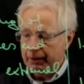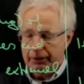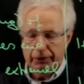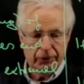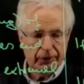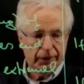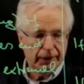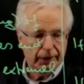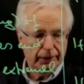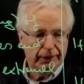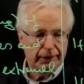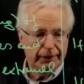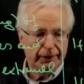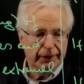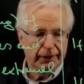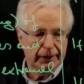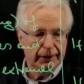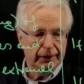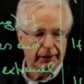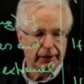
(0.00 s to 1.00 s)
that
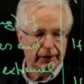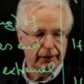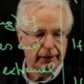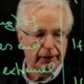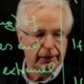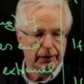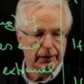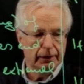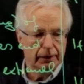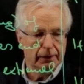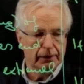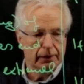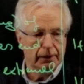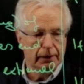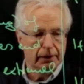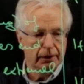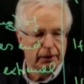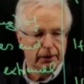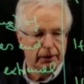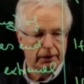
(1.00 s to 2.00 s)
the,
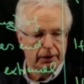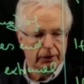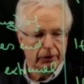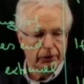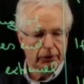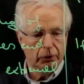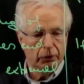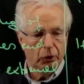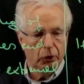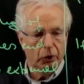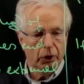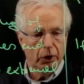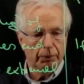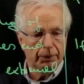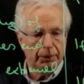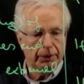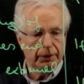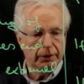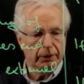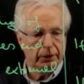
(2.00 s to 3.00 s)
the
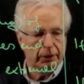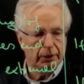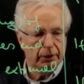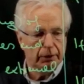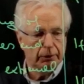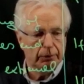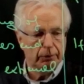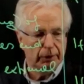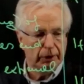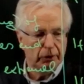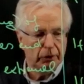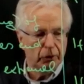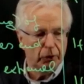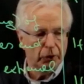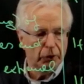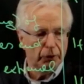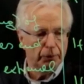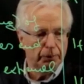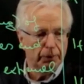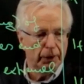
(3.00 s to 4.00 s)
orbit will
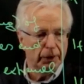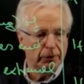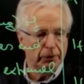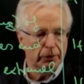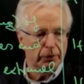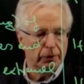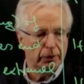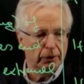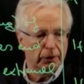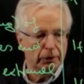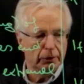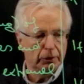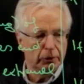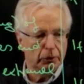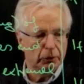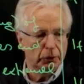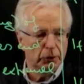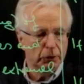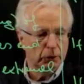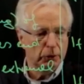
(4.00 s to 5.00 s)
correspond
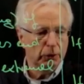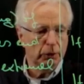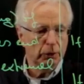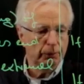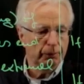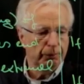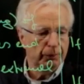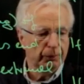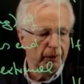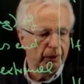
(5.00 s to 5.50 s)
to u.